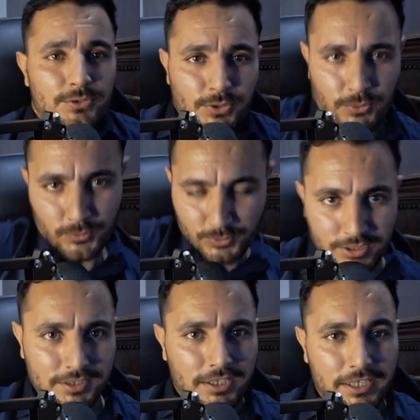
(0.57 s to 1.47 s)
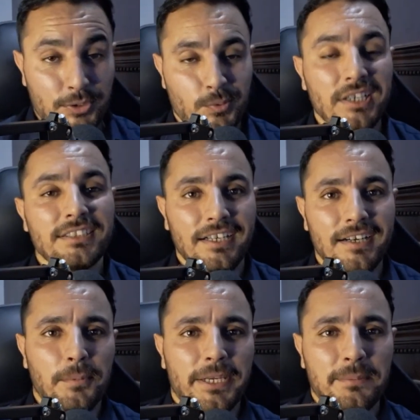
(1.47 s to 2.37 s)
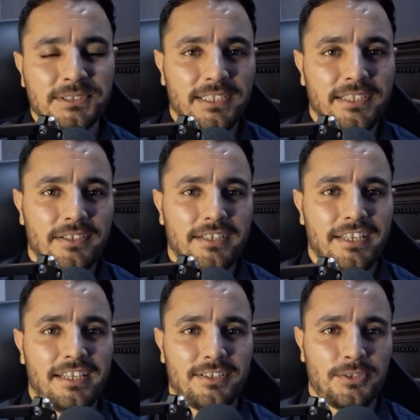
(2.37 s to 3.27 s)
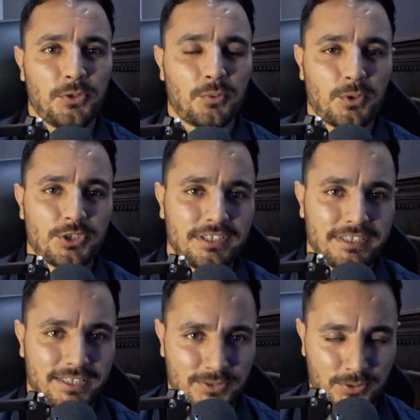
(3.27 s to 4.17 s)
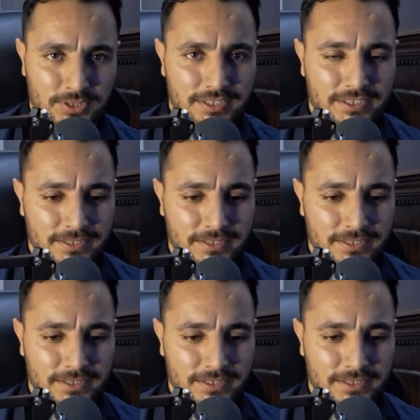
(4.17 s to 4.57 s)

So, hi everyone, my name is Aliyar and you're watching Tech Talk.